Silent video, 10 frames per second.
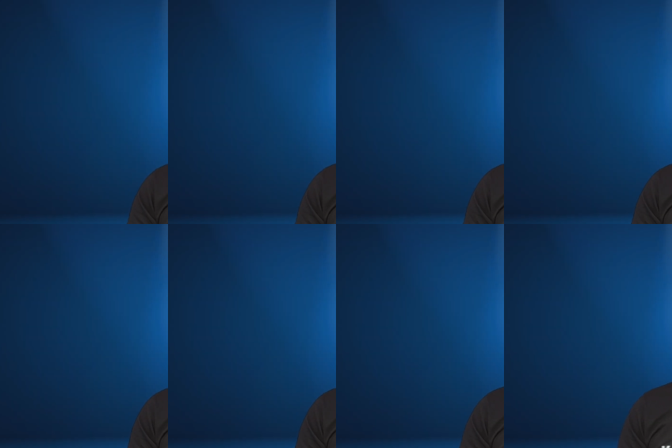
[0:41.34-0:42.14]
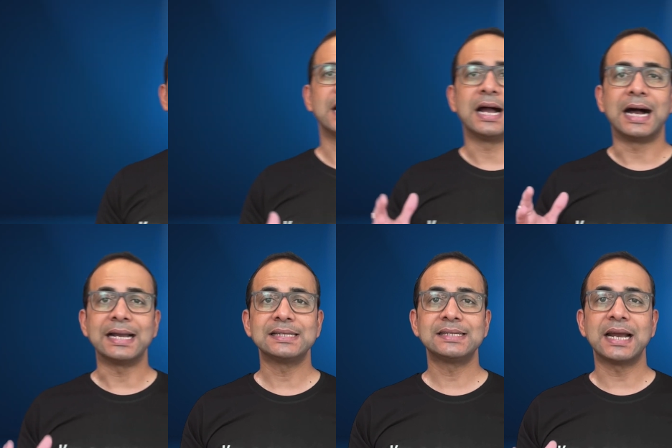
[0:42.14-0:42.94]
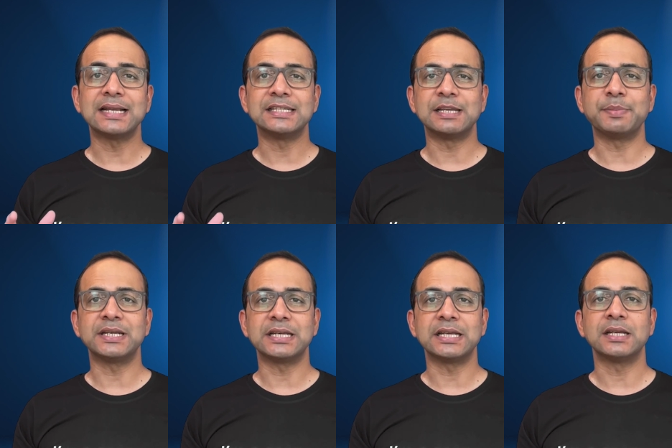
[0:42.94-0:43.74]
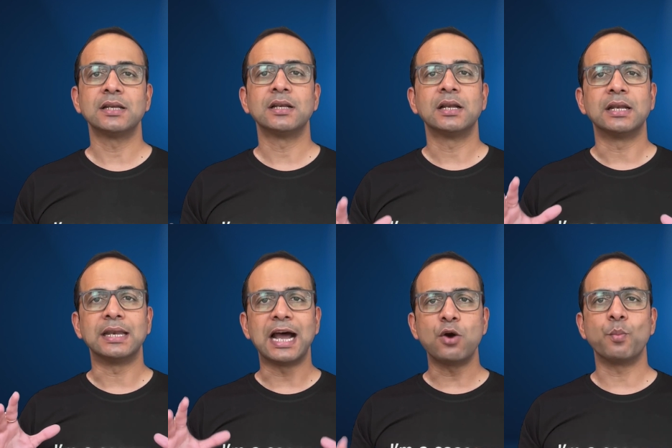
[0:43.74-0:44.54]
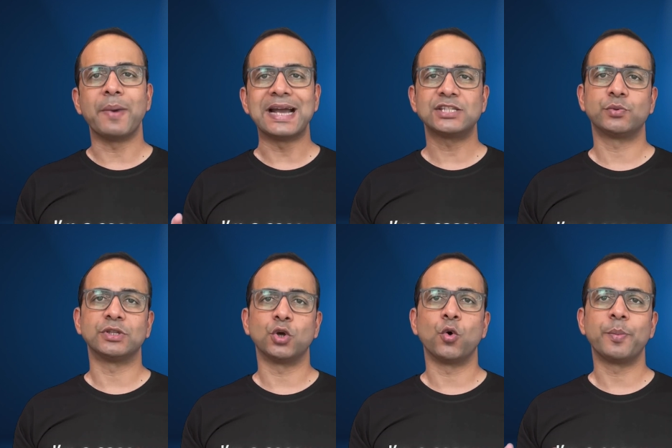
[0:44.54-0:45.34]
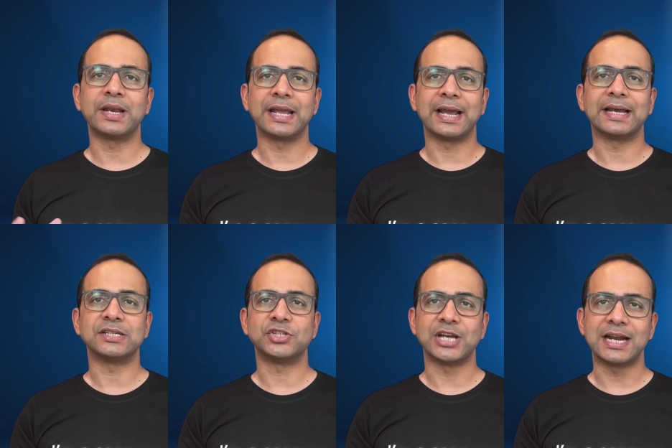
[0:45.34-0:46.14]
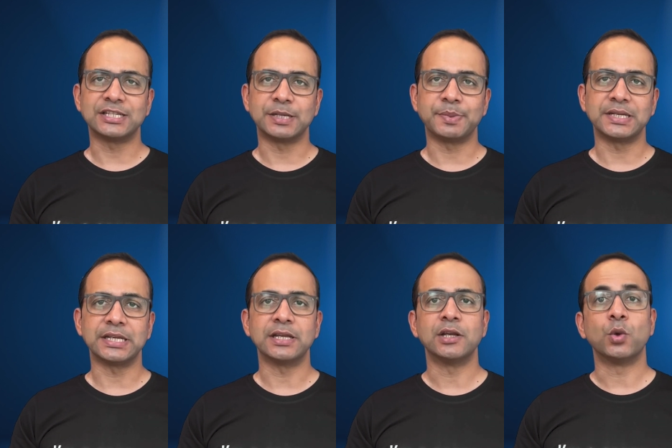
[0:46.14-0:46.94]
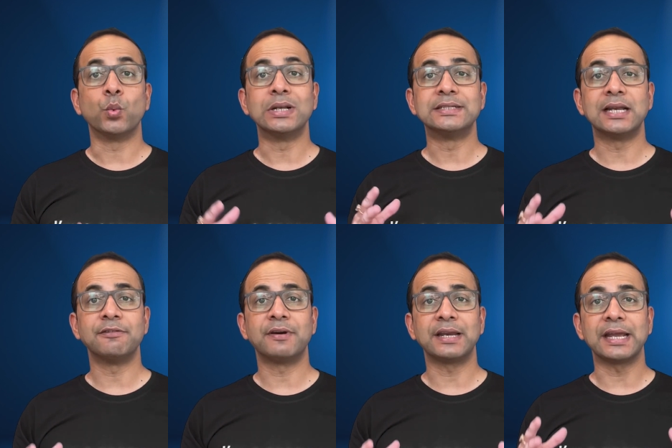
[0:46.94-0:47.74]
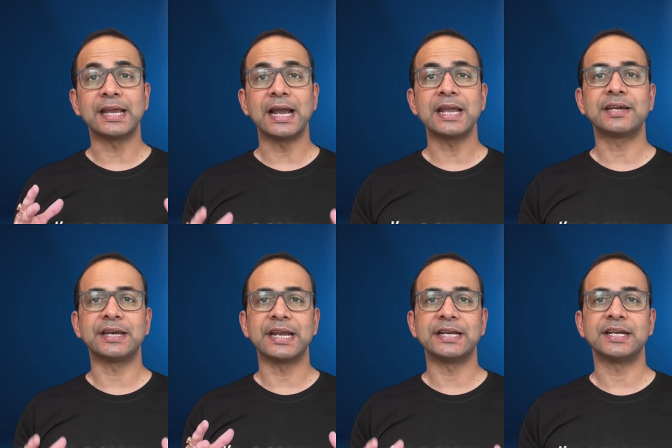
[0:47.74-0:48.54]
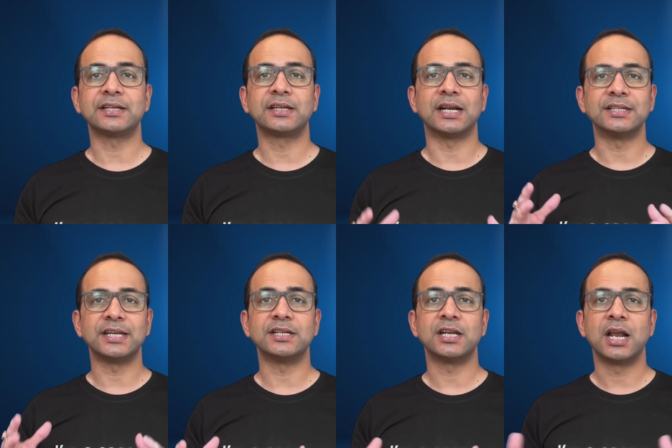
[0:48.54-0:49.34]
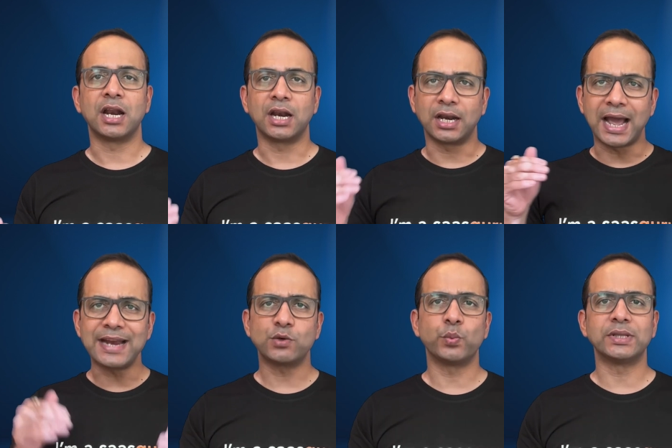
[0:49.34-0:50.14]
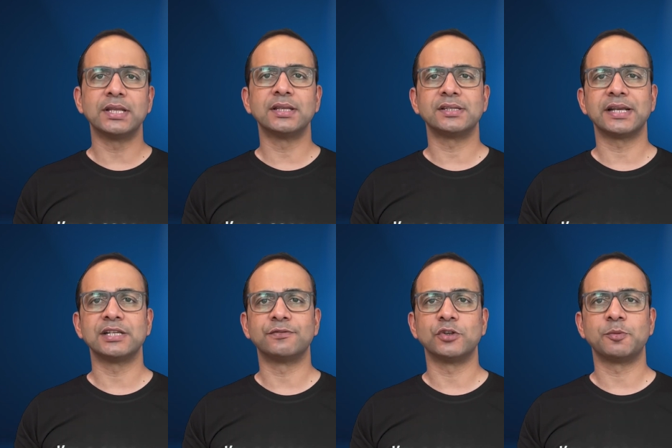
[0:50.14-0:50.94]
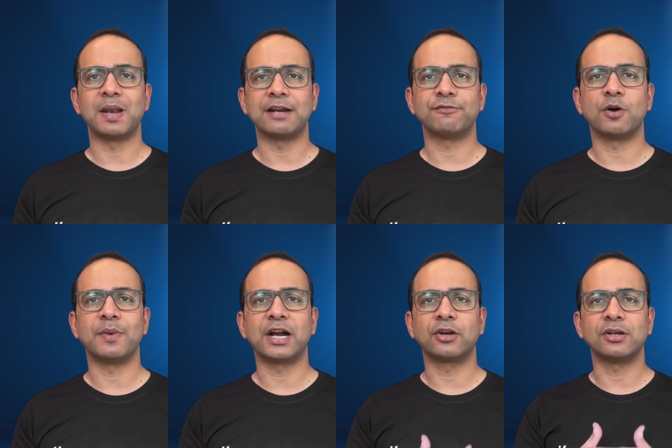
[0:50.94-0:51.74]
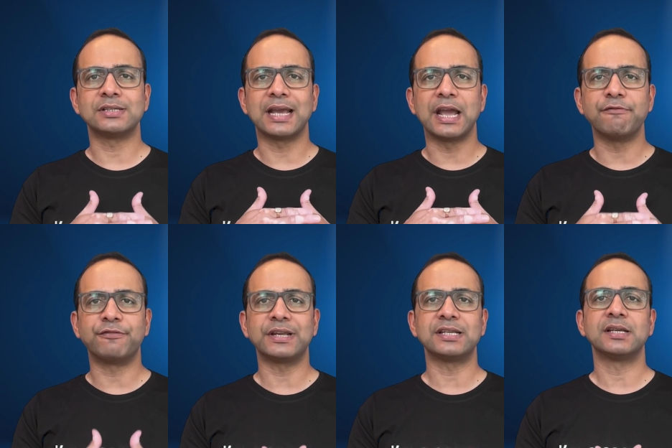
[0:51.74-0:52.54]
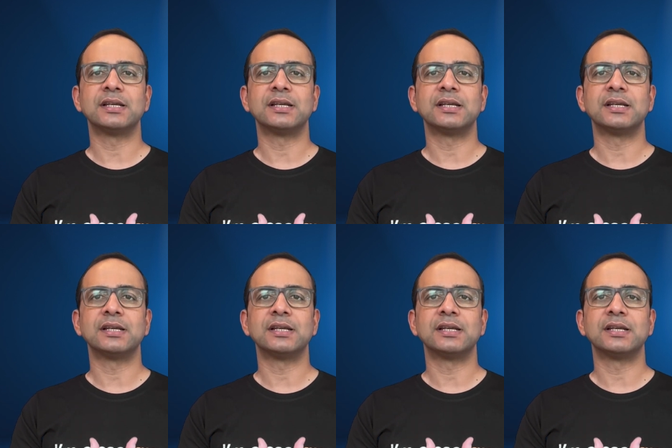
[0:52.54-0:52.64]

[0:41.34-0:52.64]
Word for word: to Salesforce, Einstein GPT, now matched with OpenAI's ChatGPT, will deliver AI-created content right within the Salesforce platform across every